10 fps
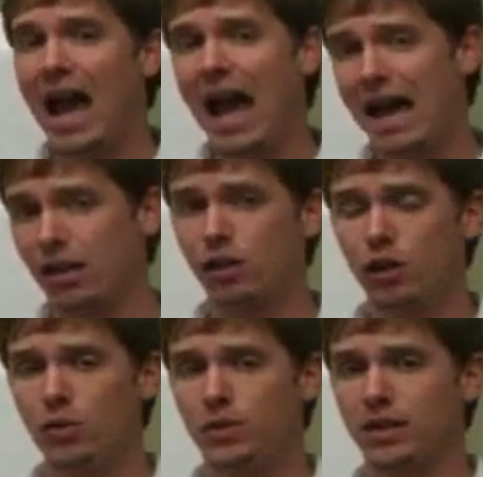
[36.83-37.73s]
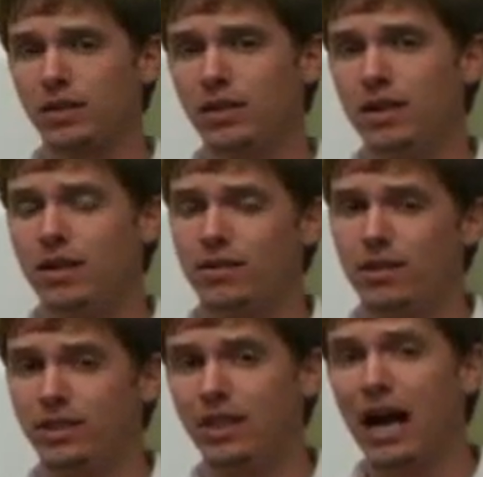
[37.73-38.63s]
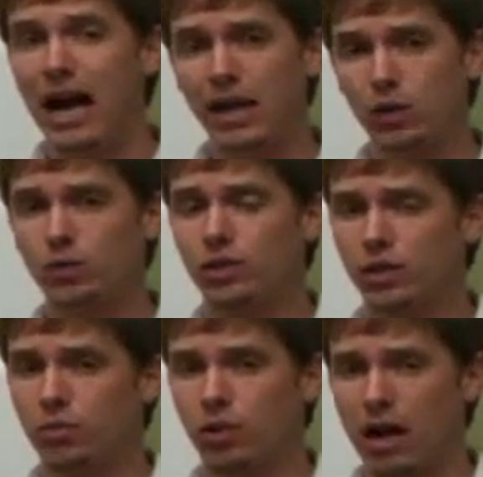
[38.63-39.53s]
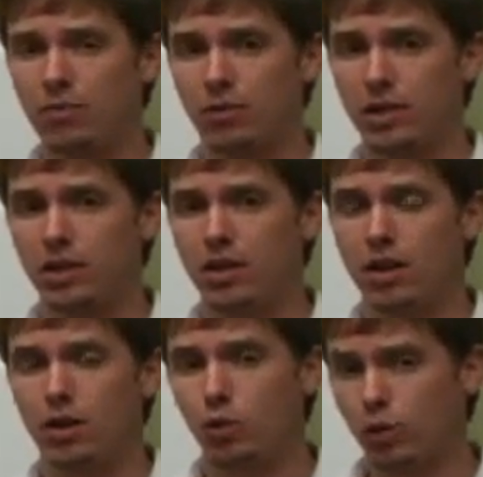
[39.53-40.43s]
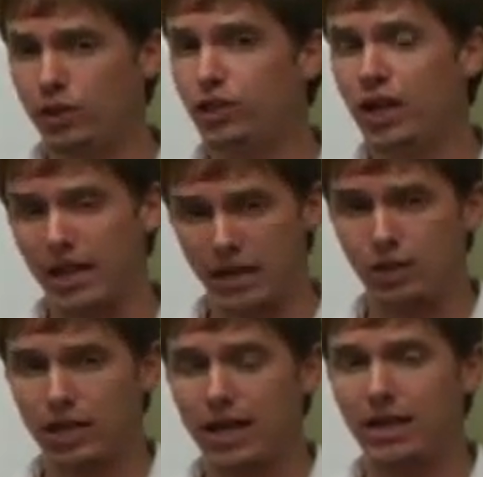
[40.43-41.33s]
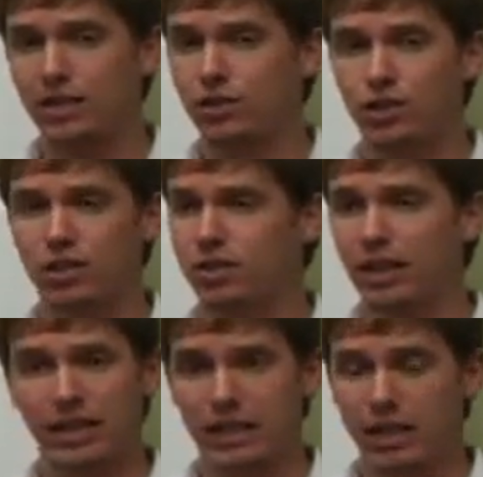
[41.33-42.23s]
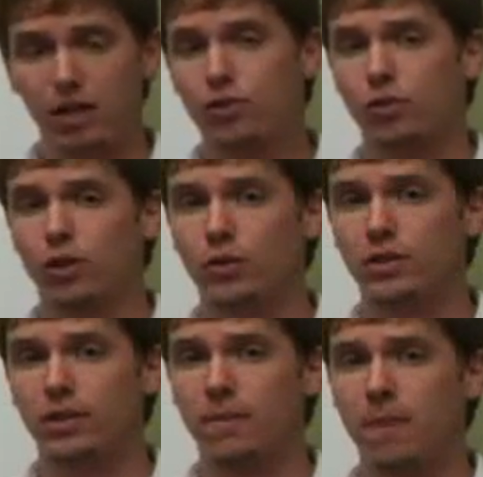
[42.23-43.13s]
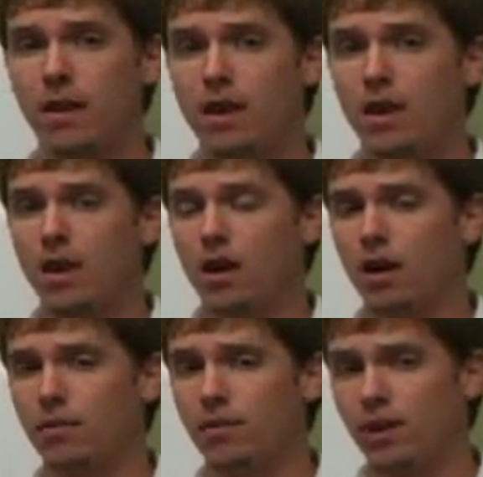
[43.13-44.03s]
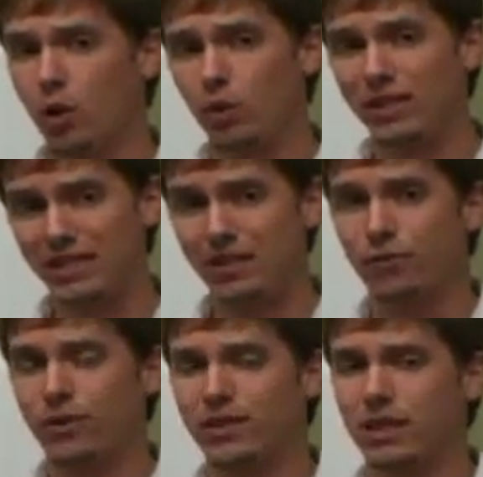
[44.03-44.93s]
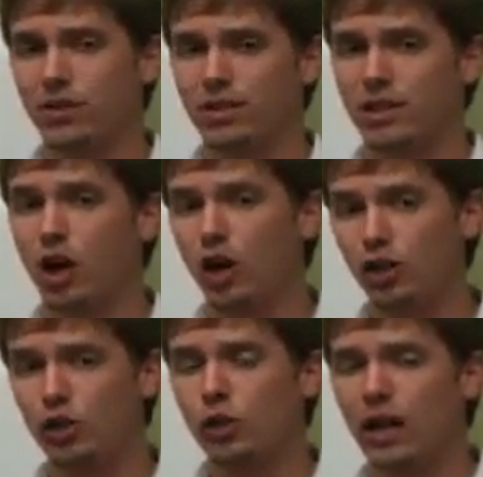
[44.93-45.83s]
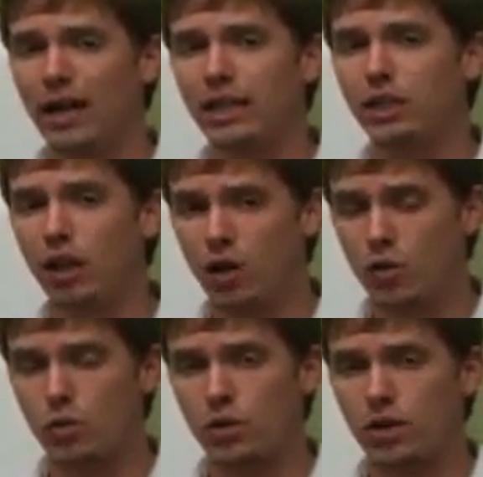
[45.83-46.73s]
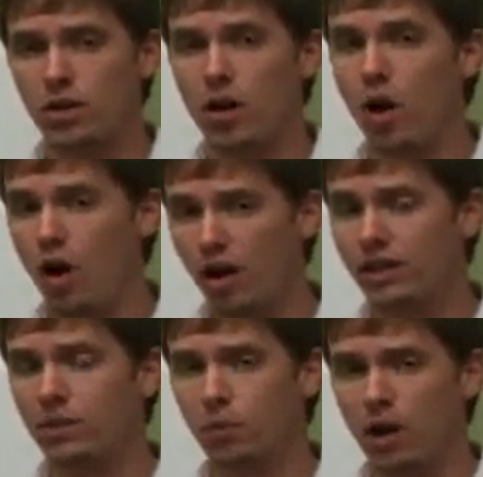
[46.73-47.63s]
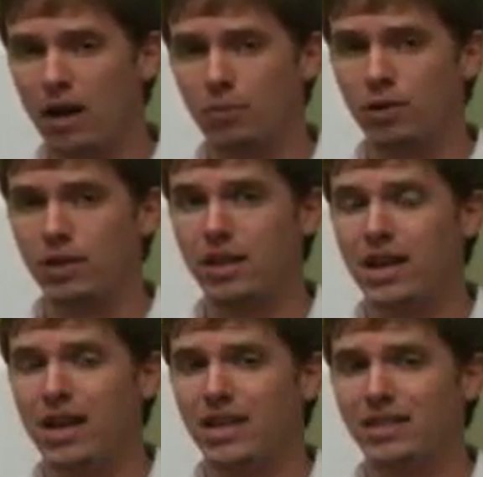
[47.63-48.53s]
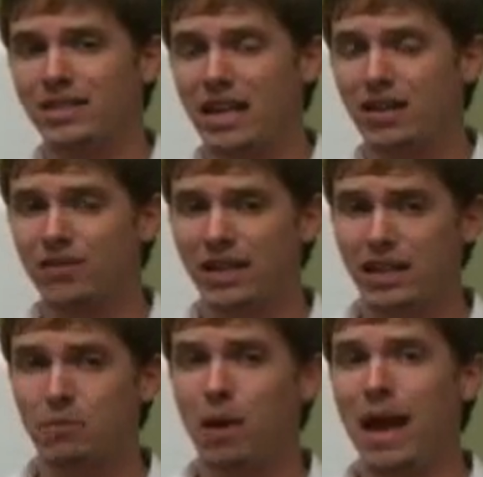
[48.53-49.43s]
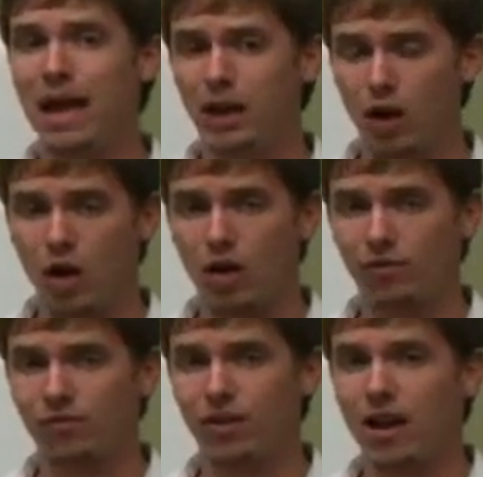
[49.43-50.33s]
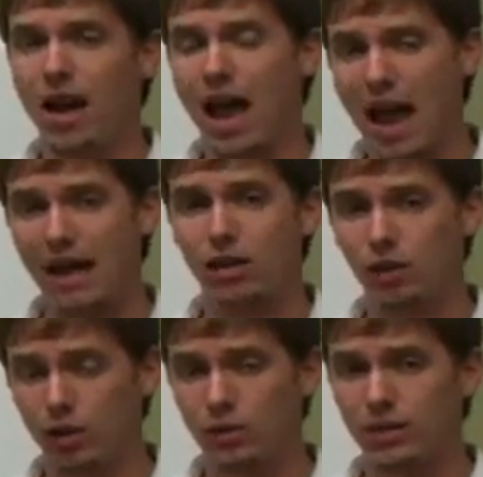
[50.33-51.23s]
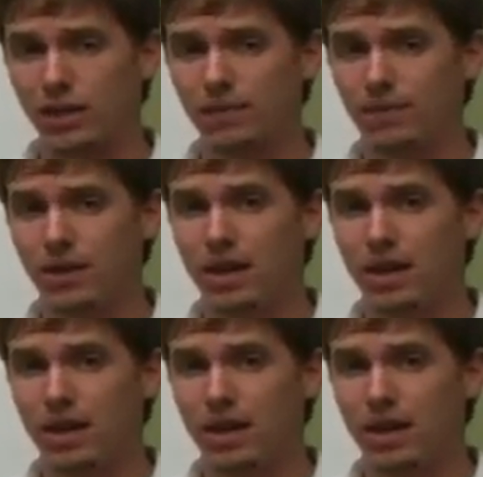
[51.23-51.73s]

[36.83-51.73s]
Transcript: at closing, the title to the property would change hands just like any other closing. The only difference there is the underlying loan on the property, instead of getting paid off at closing,